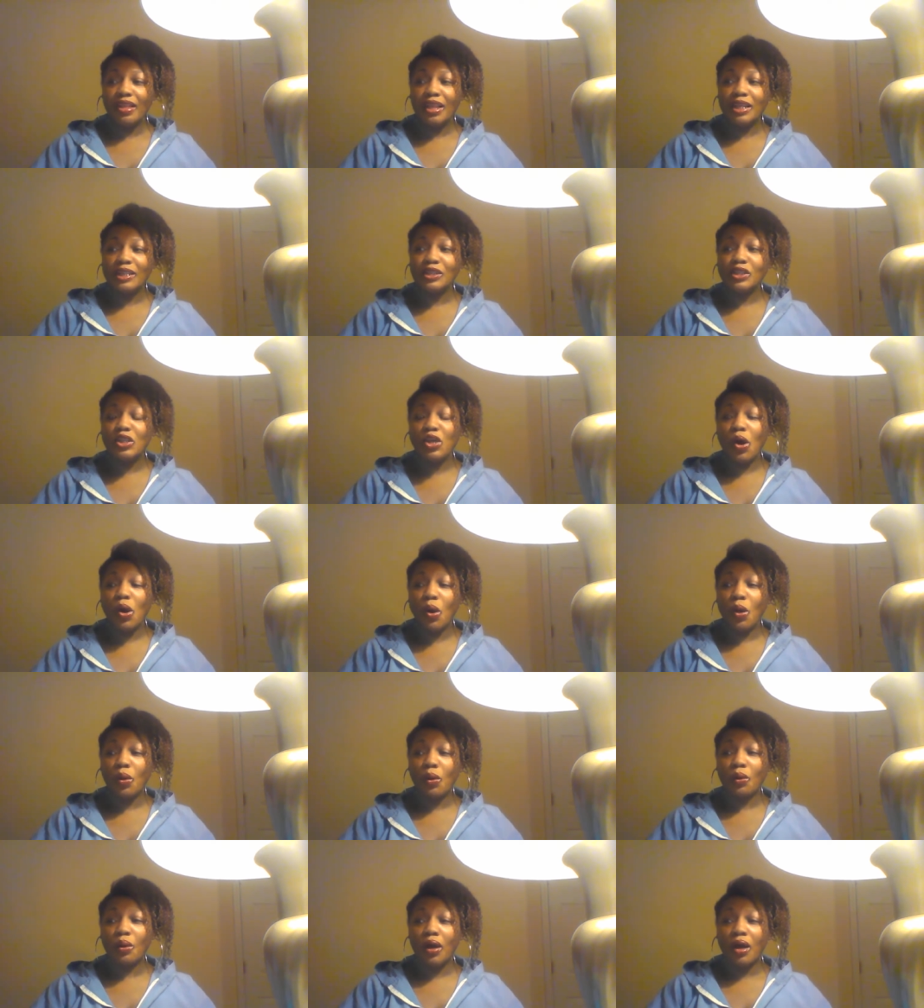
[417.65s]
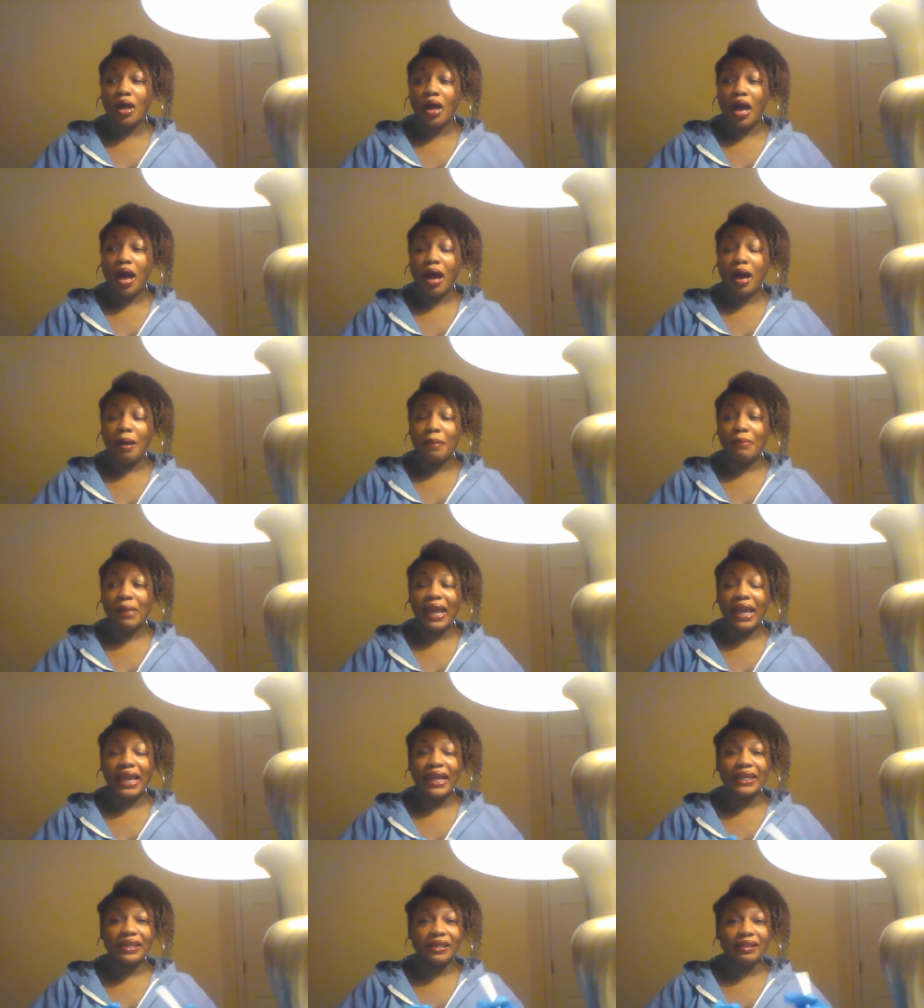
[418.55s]
so uh, my
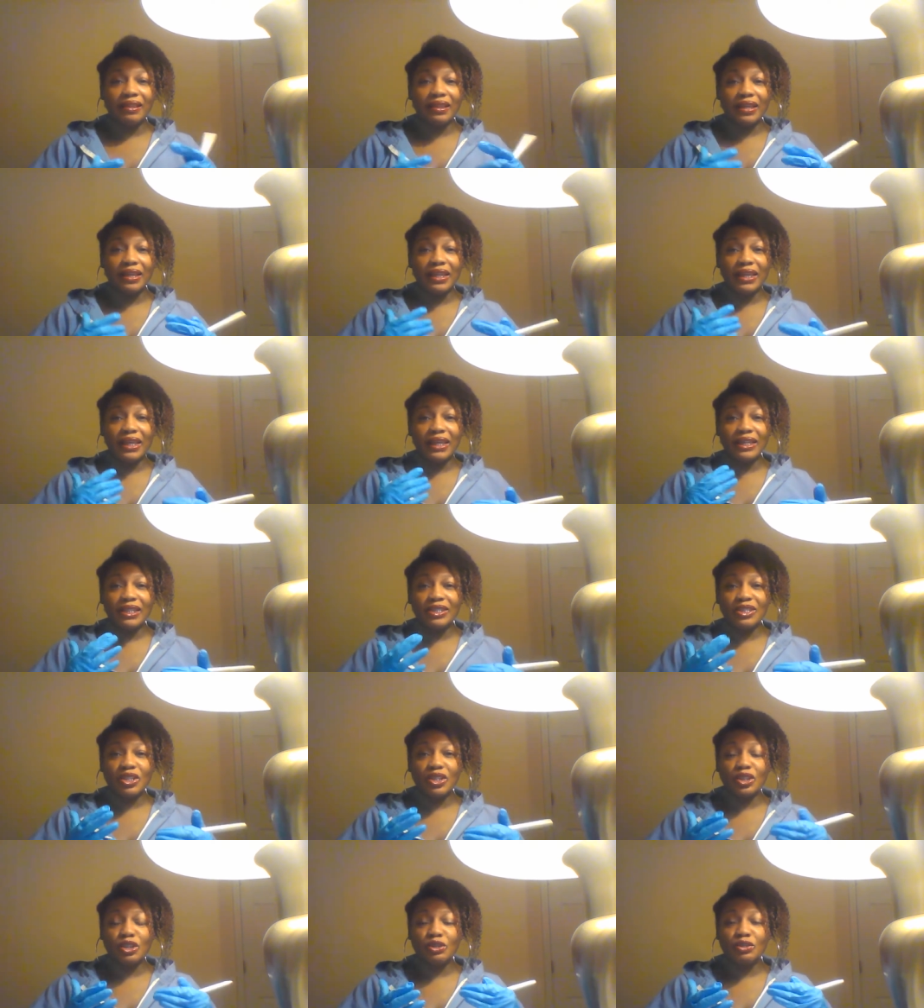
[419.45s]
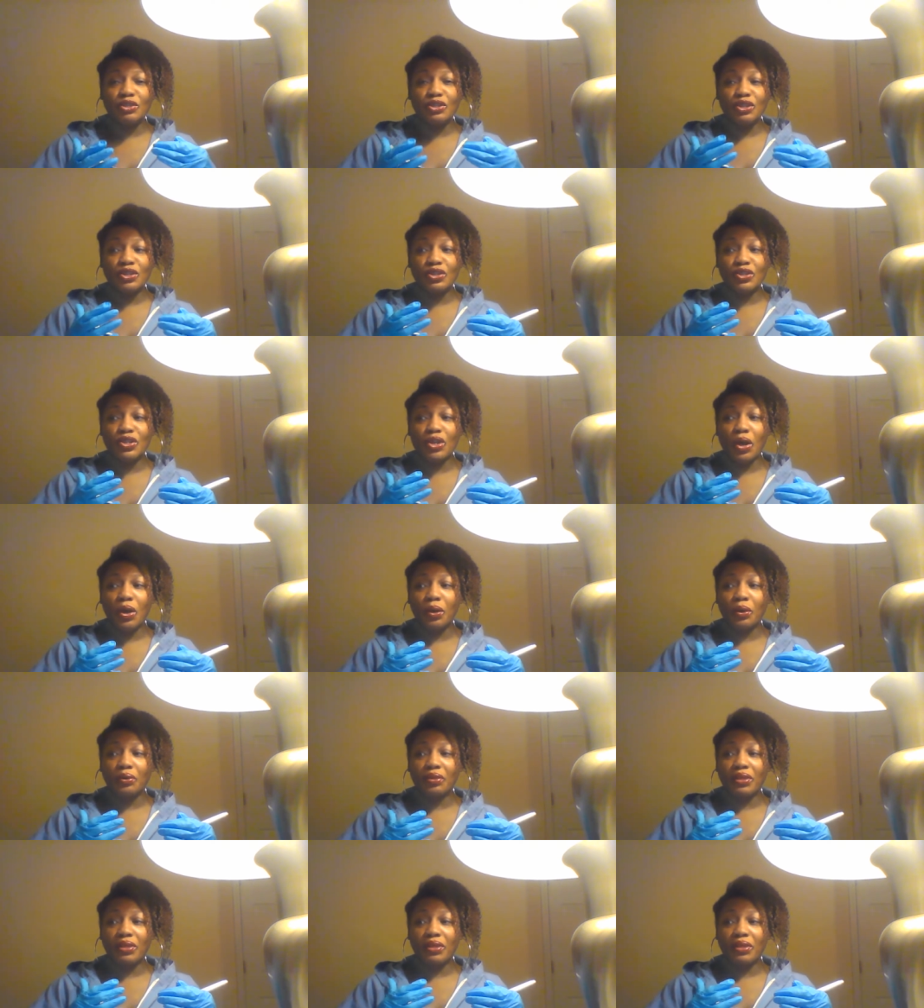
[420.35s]
analytics used to show